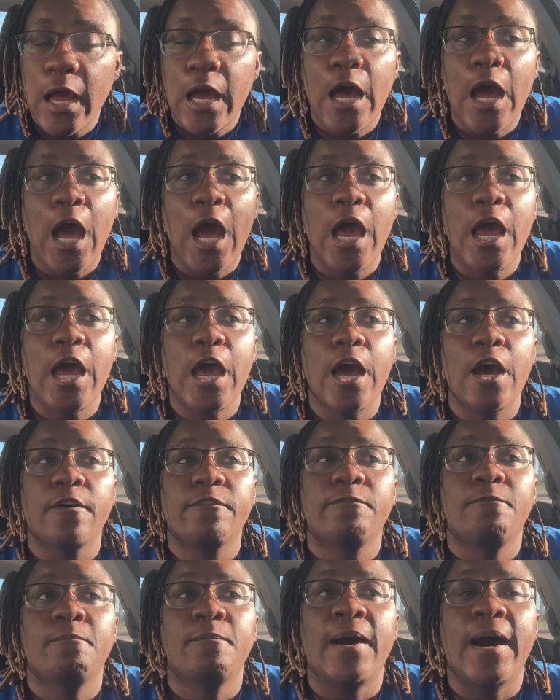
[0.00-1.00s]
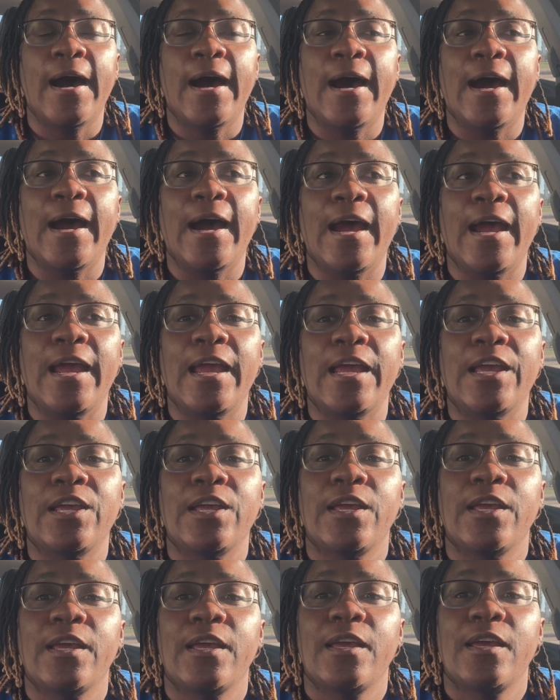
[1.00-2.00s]
I have my
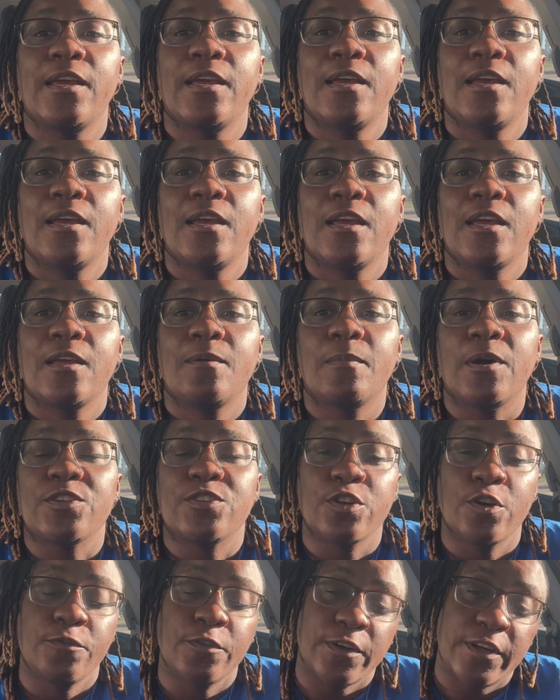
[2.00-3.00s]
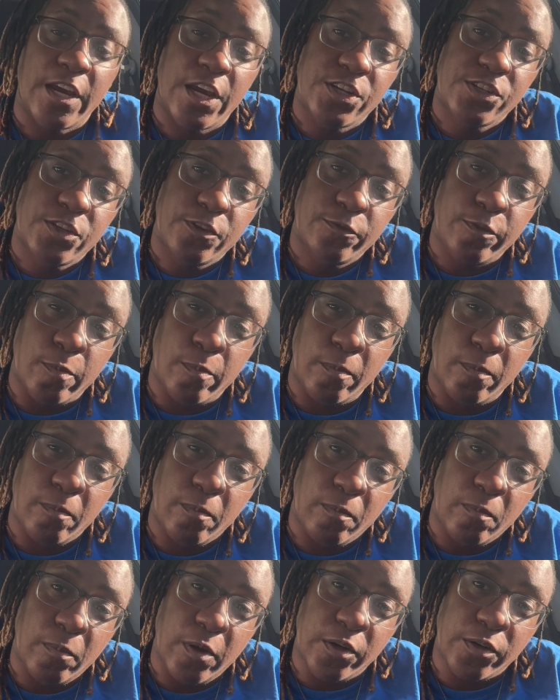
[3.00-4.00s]
certification for
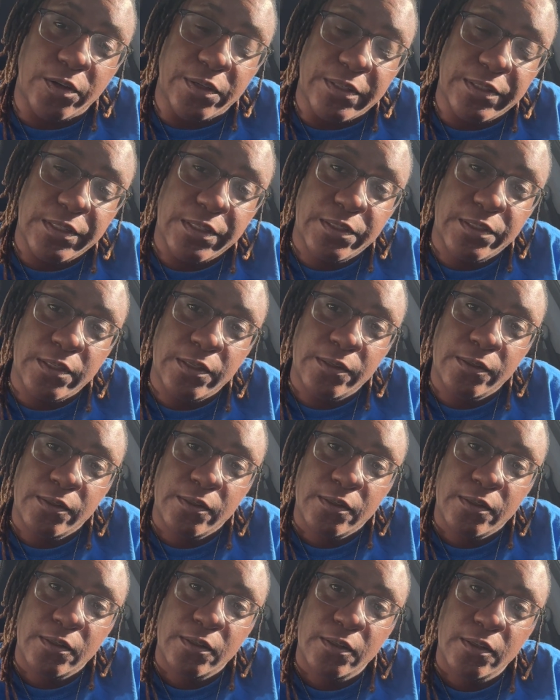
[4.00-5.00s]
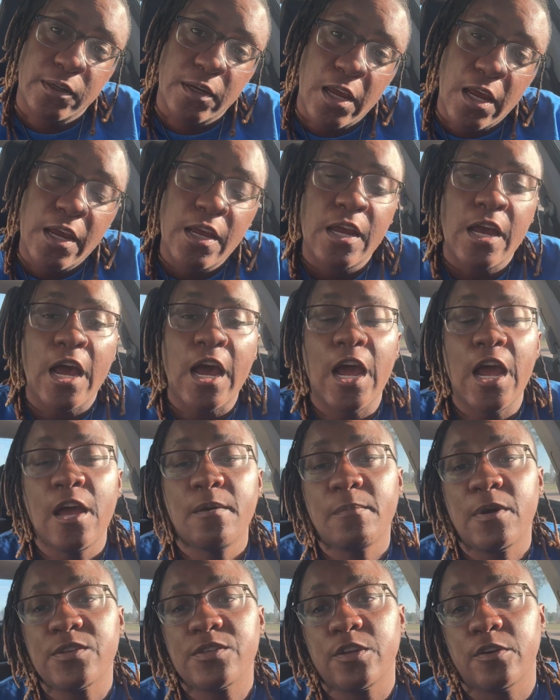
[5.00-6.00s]
medical assisting. I
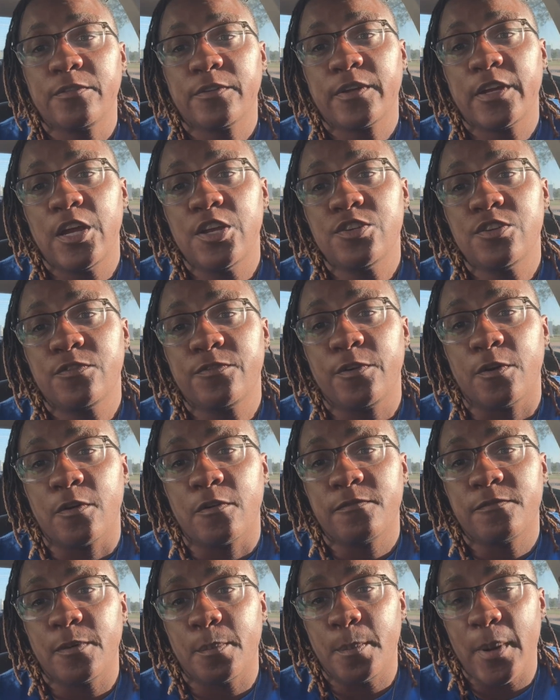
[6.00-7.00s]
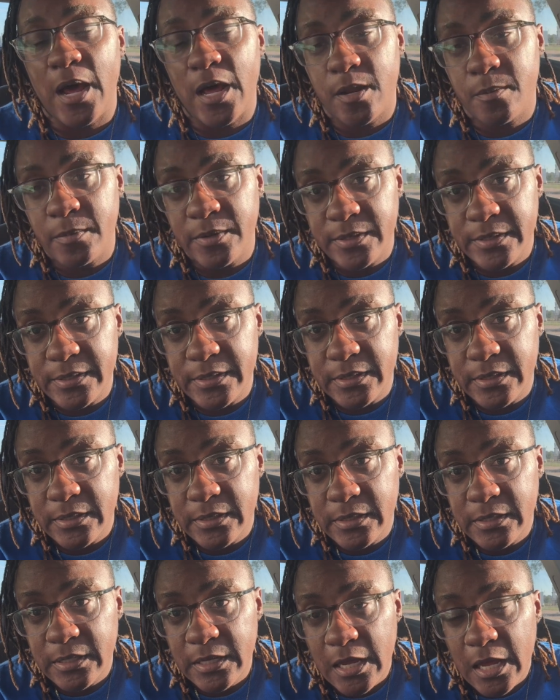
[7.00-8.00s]
have my certification for phlebotomist.
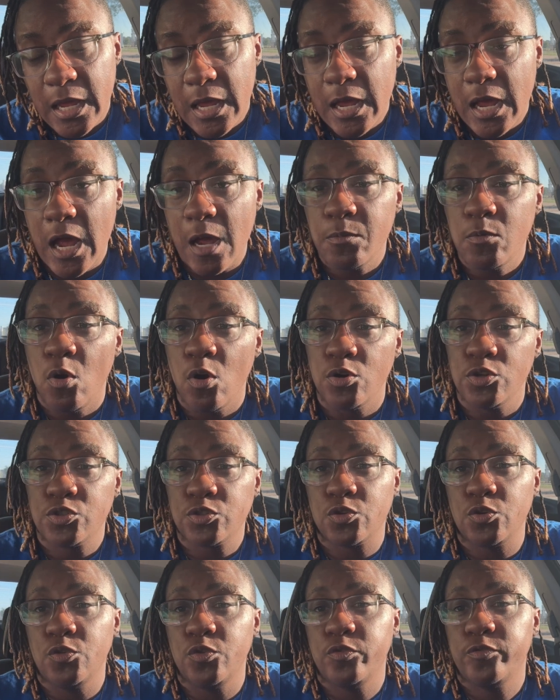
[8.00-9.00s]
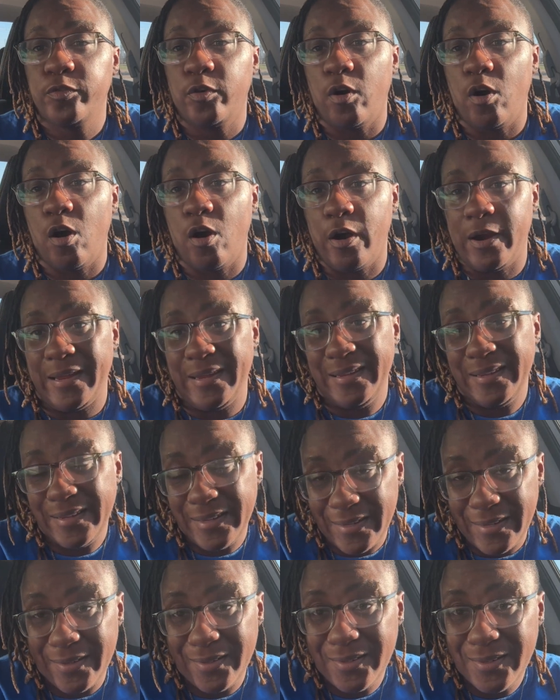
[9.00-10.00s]
I'm going to school for
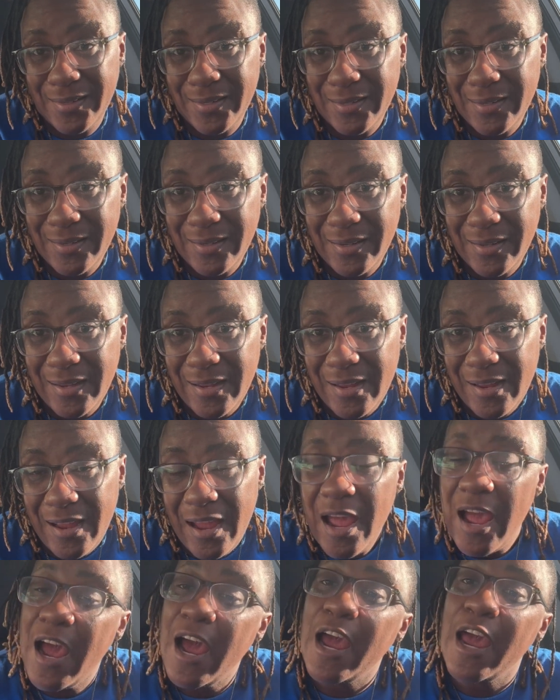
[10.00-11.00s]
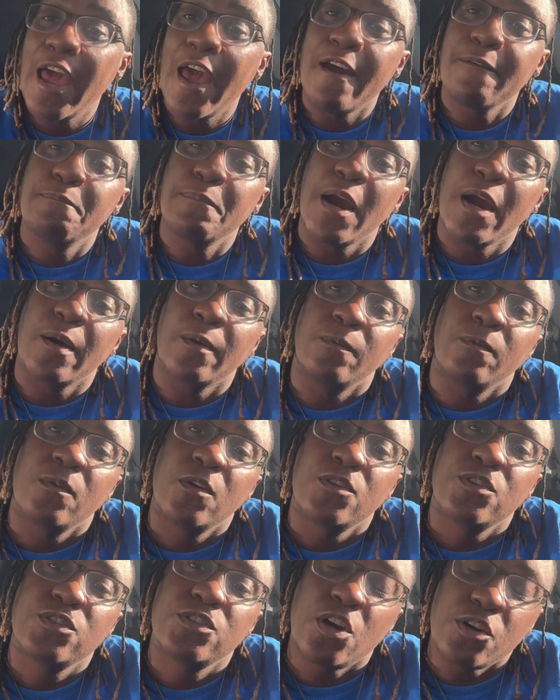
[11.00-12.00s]
RN. I have my
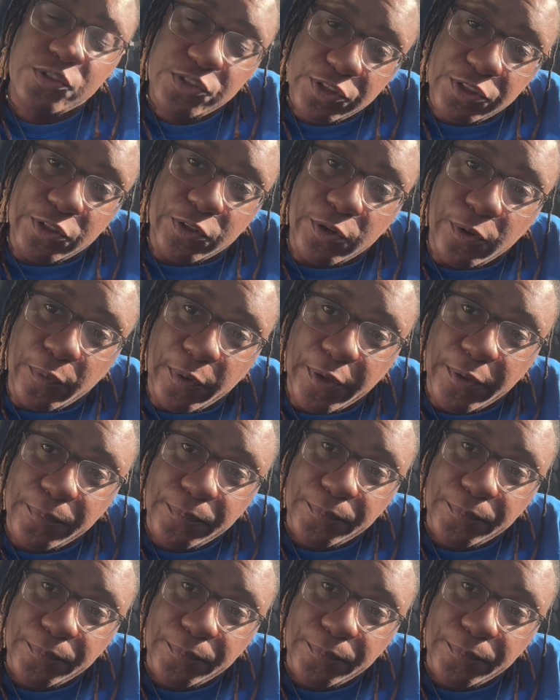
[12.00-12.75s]
associate degree.